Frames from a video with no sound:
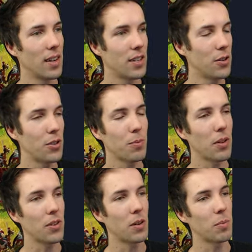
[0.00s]
youtube
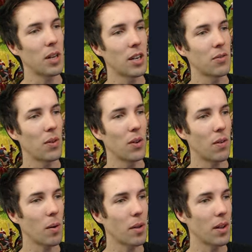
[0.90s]
dot com slash follow
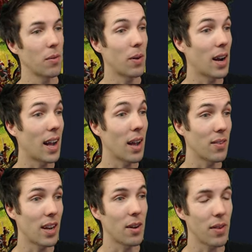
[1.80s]
grubby, where I have a lot of